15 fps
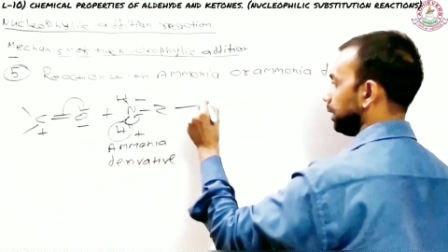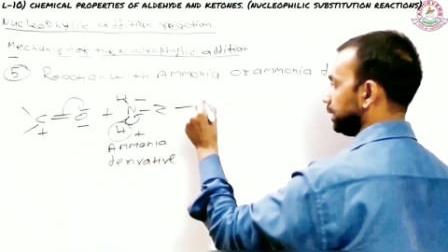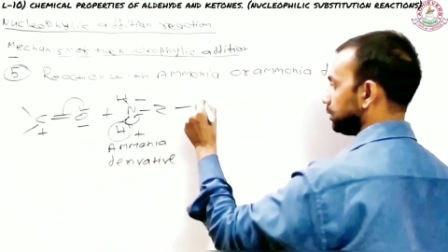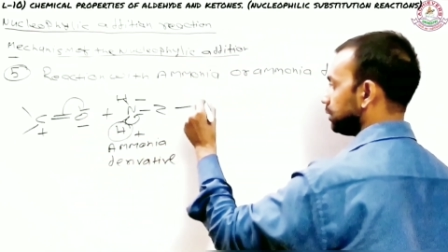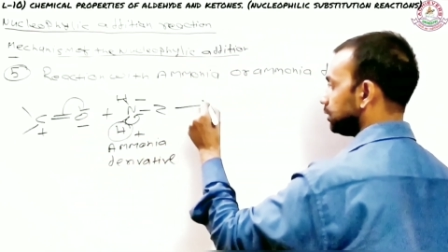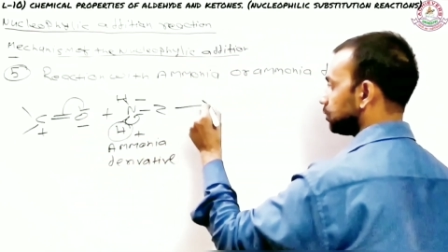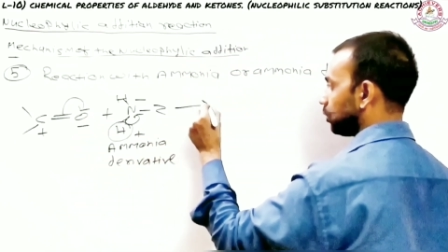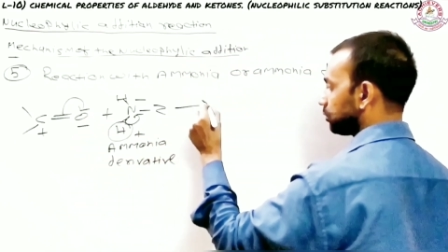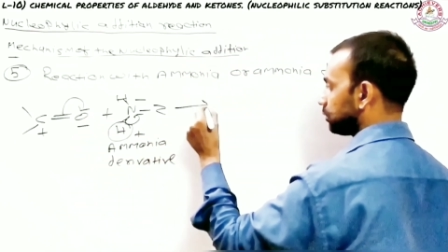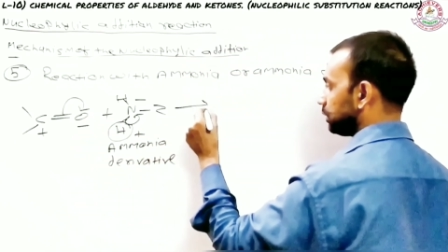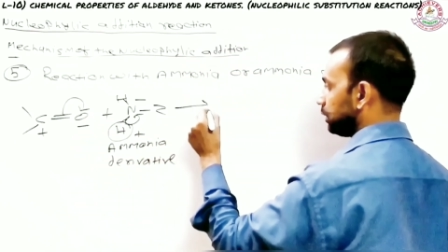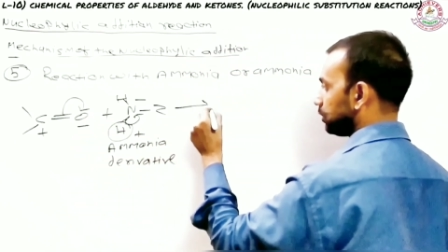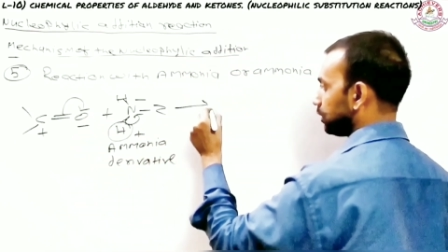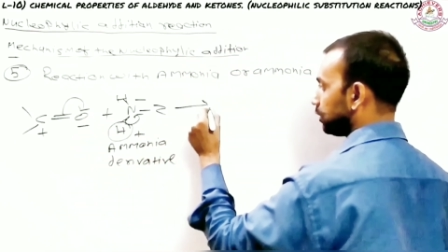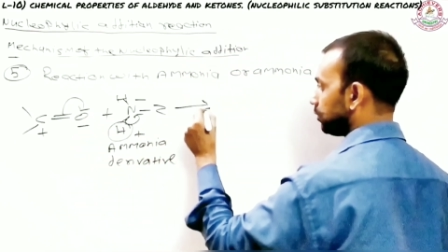Place this
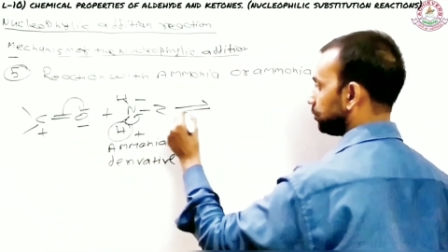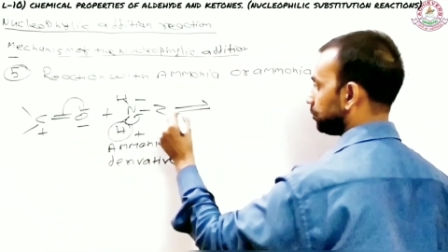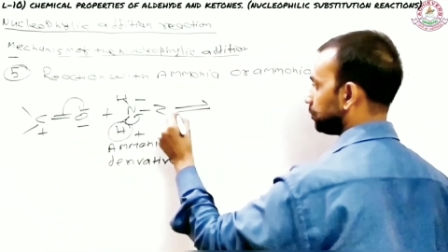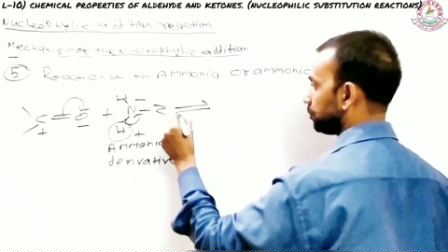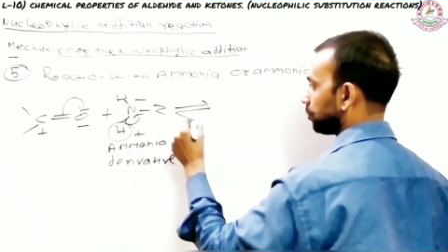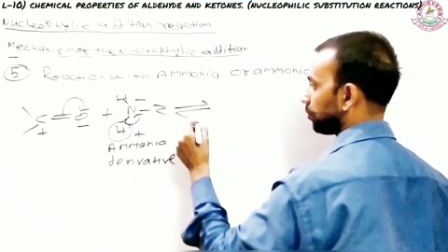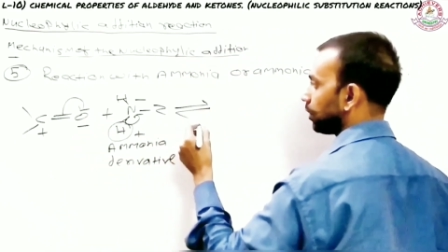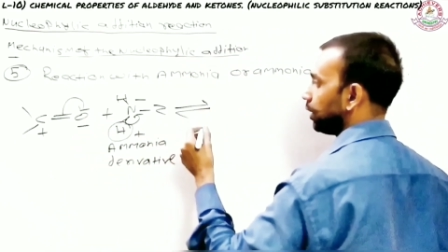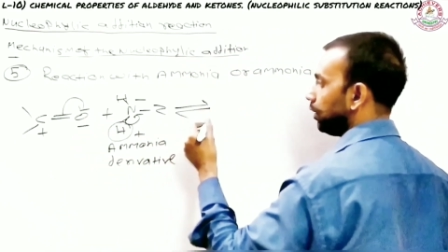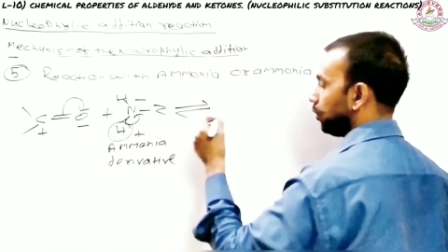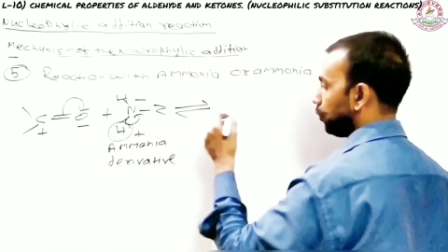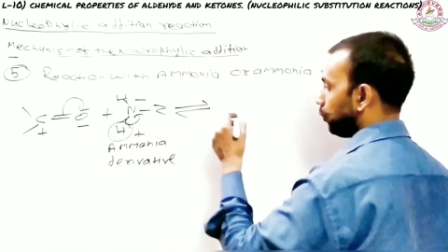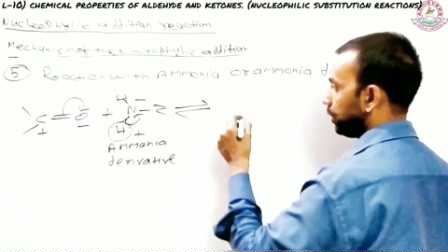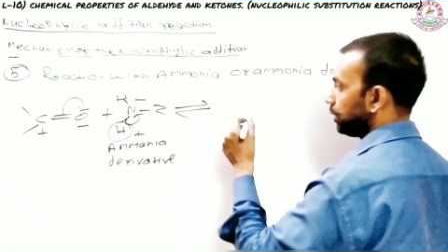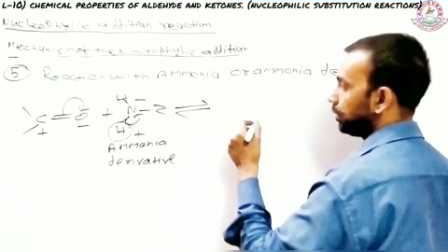oxygen
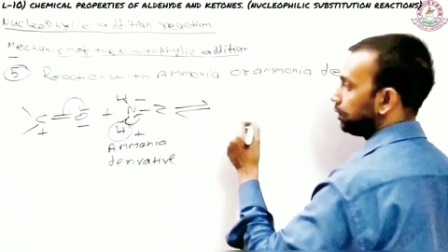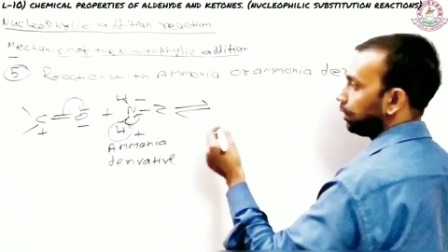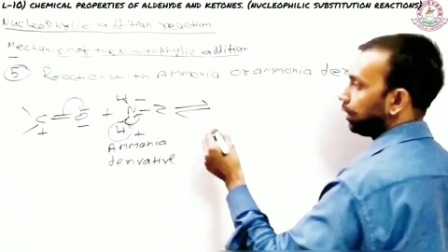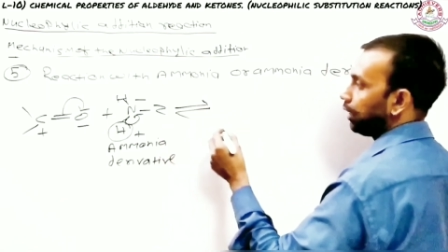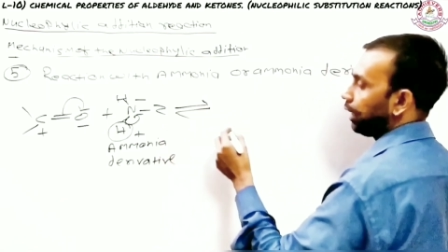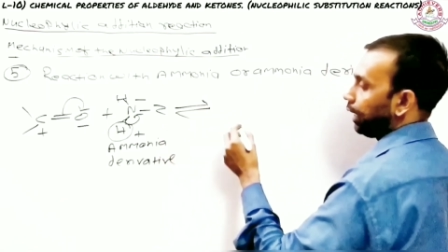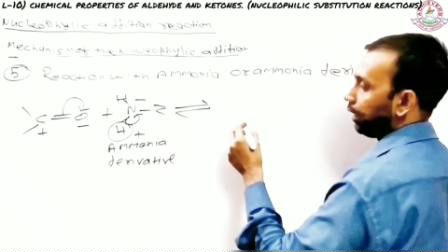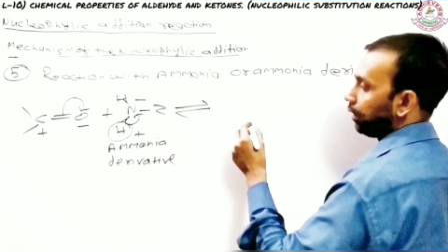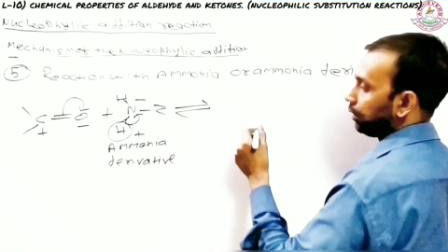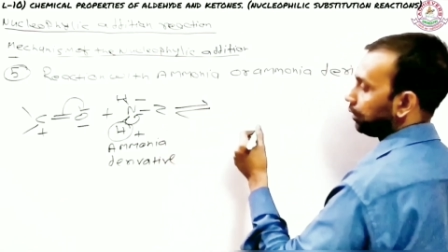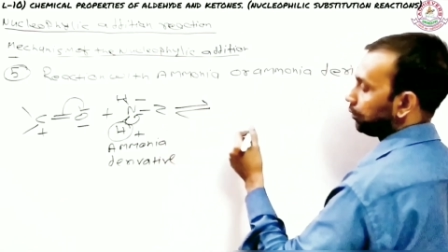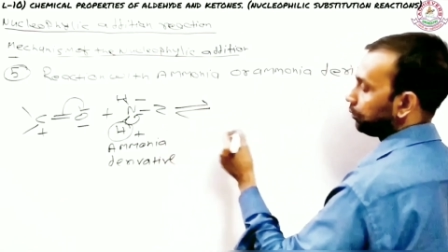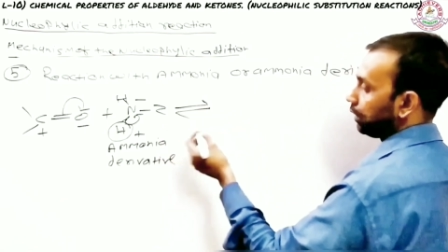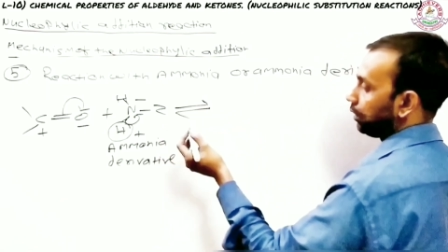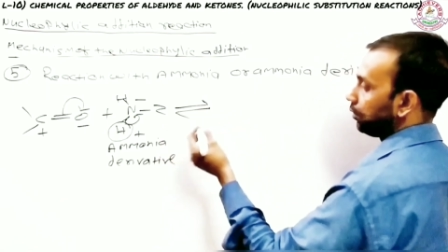with
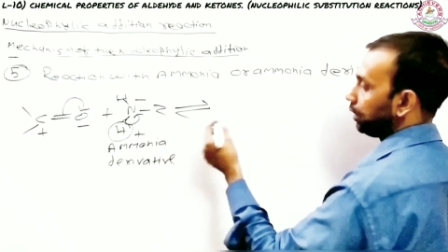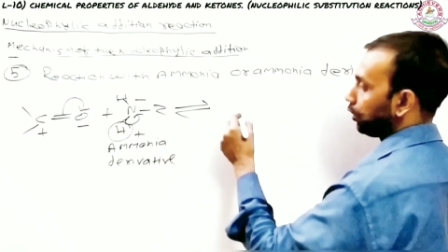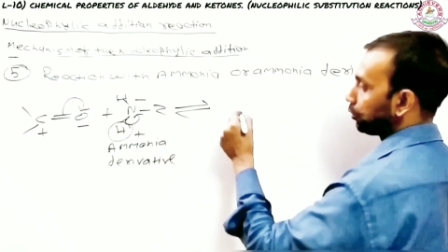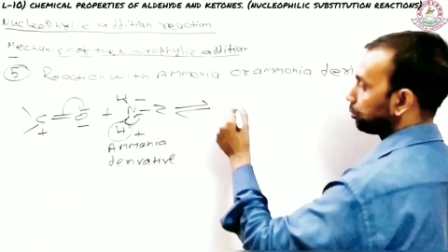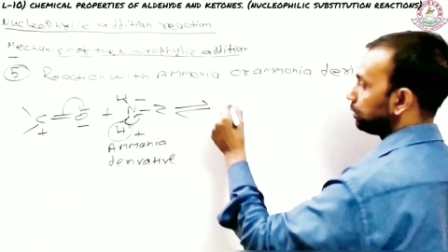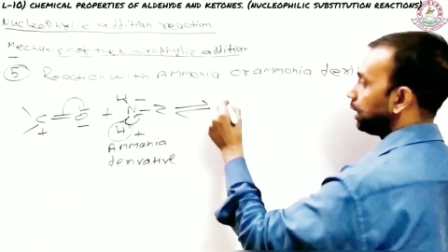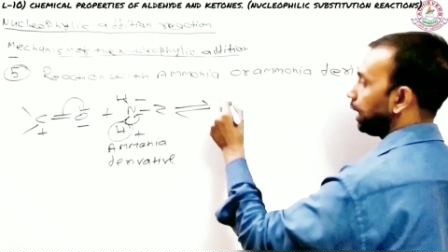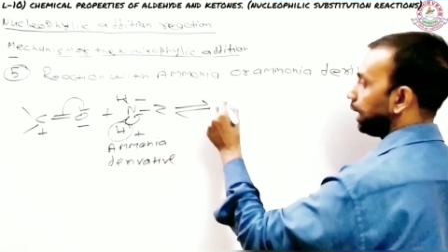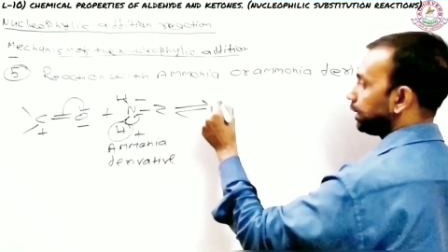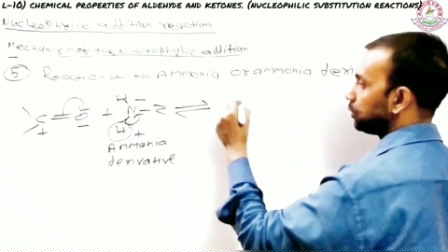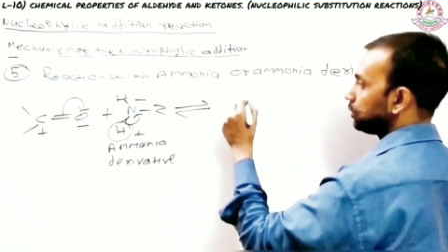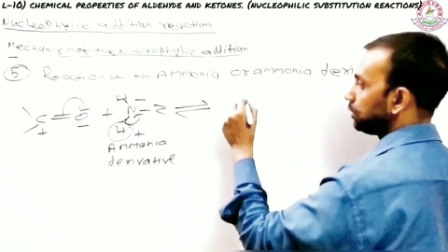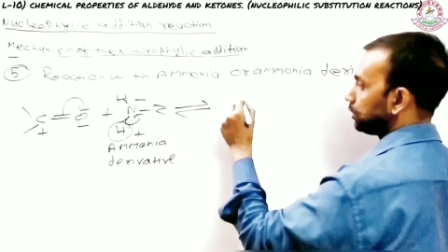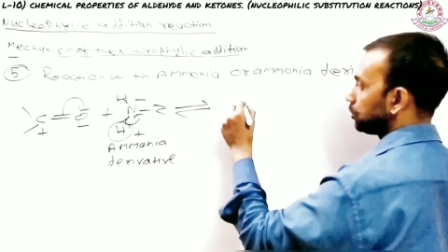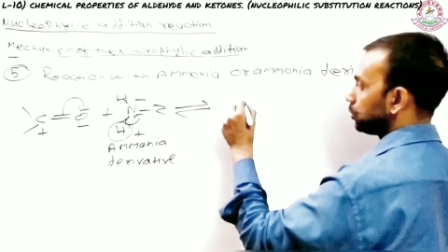along with the
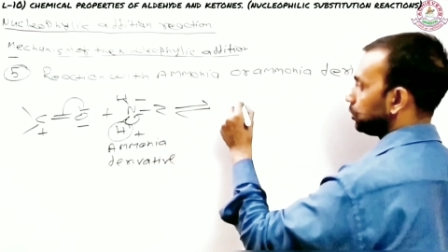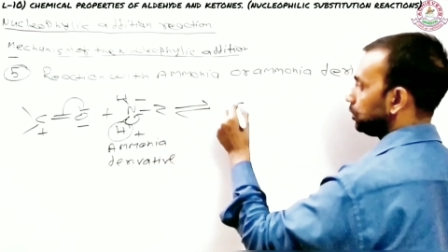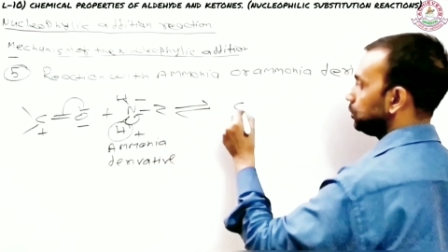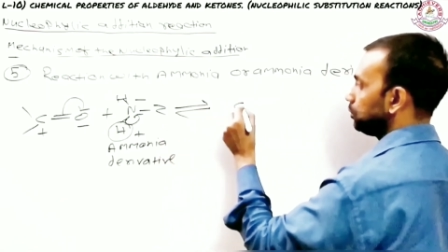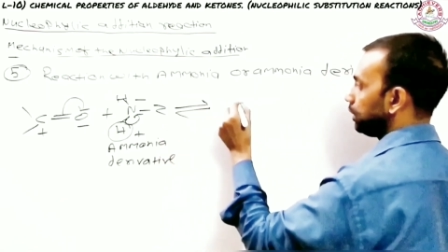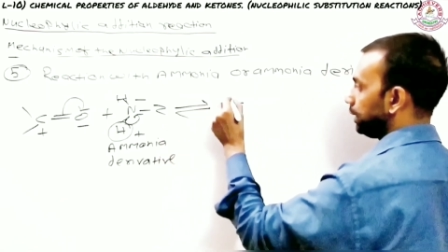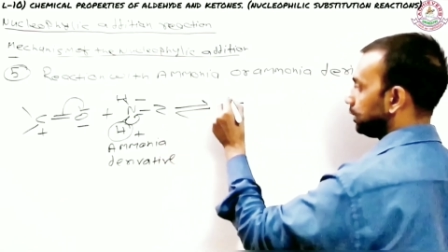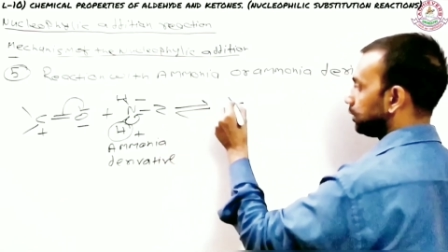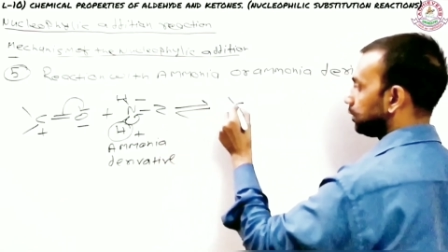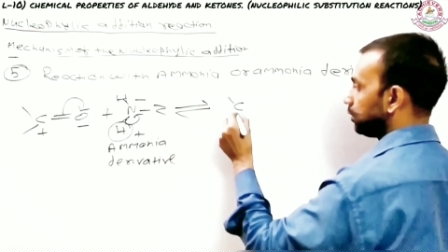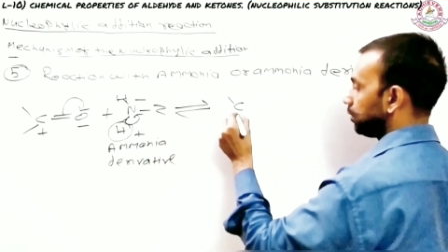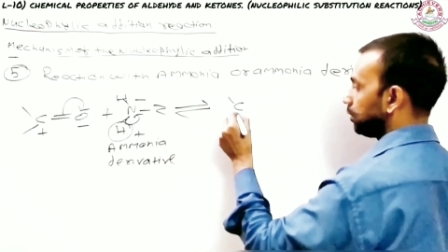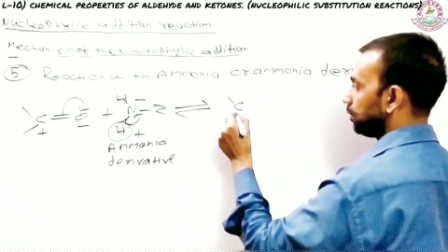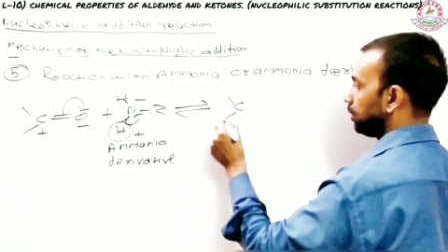hydrogen. So you get